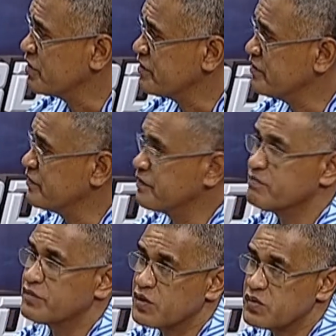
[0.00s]
can
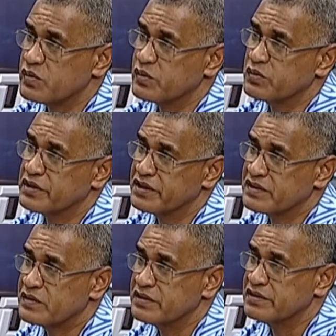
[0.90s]
browse through and
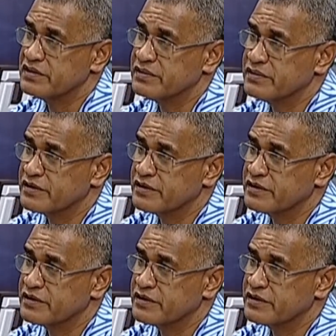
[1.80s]
actually